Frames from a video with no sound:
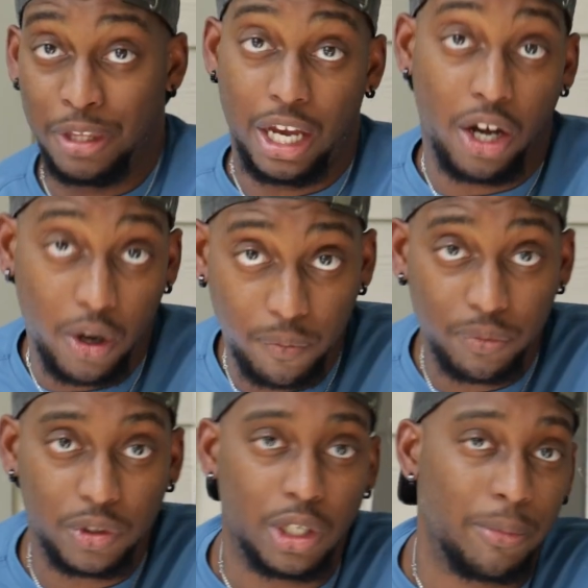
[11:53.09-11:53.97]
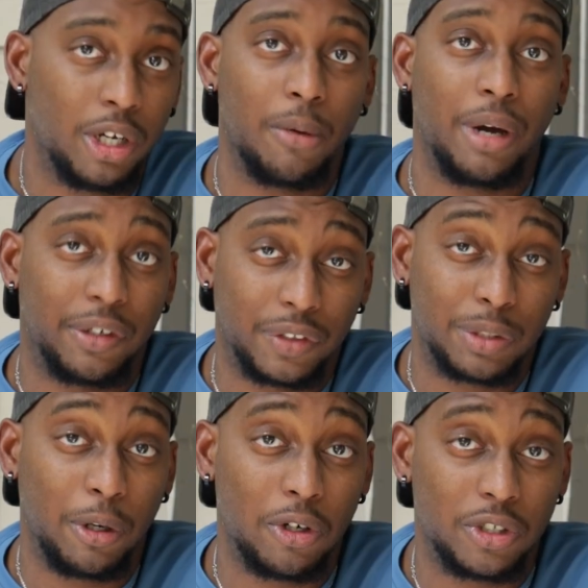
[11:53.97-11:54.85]
Now, some of y'all might have
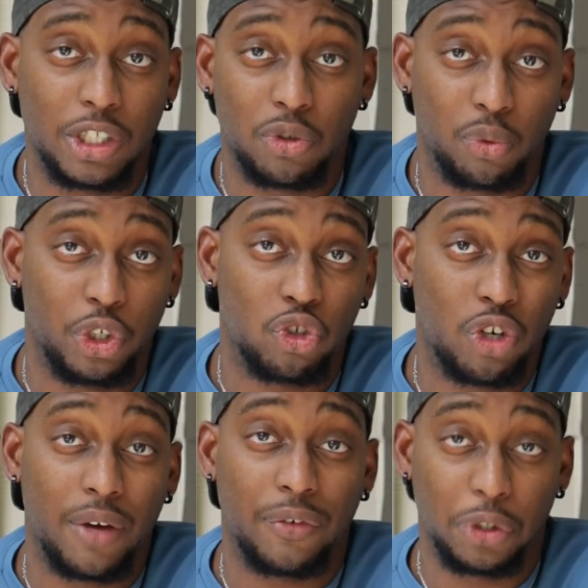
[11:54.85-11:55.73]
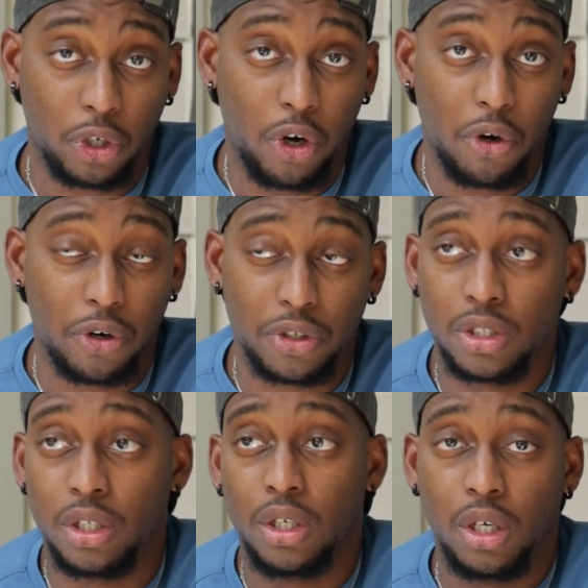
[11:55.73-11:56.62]
experienced this when you're driving your
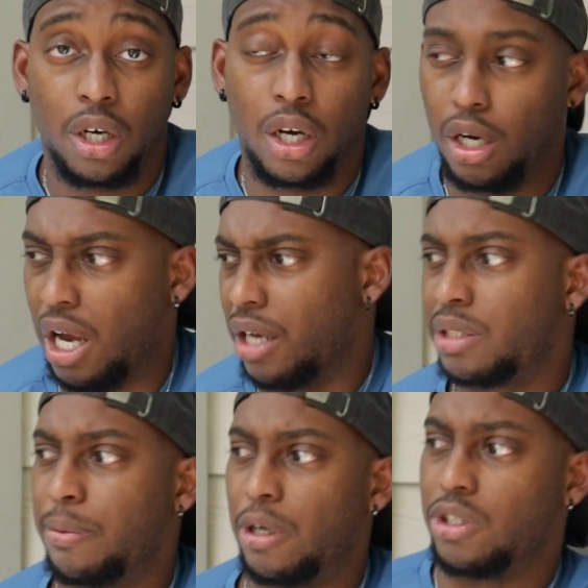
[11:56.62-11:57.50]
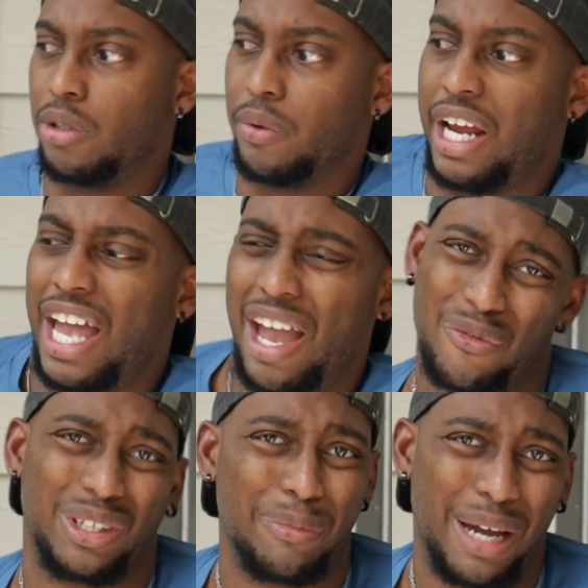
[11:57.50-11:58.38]
cars. I experienced it when I
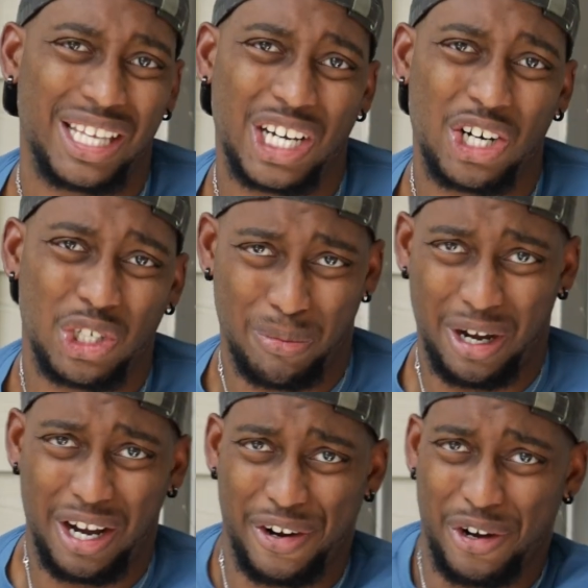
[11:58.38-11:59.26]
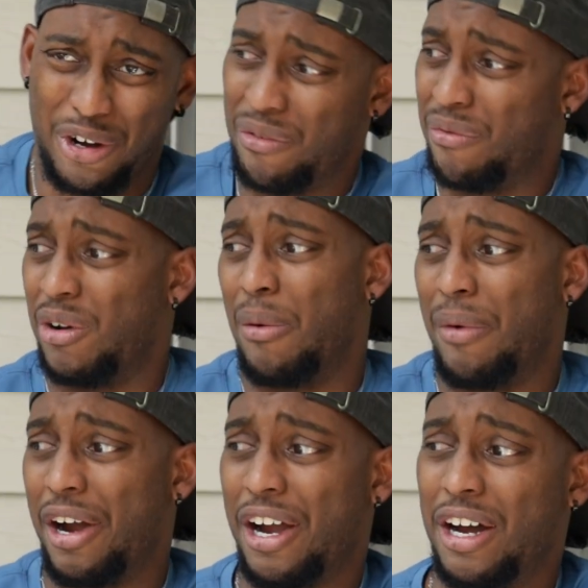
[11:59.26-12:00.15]
had really bad tires on my
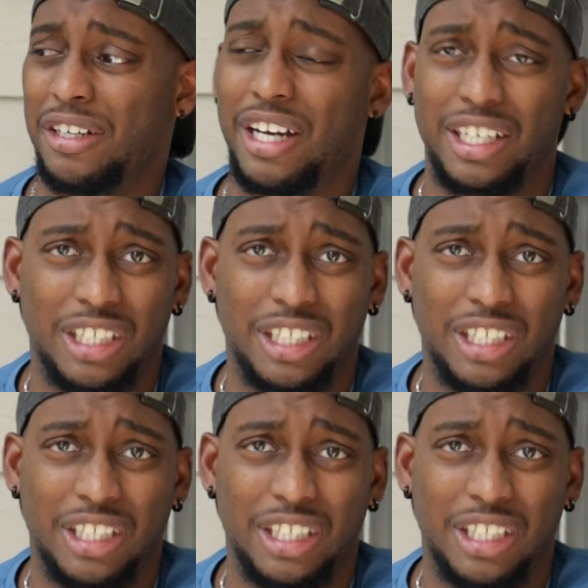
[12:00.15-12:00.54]
Hyundai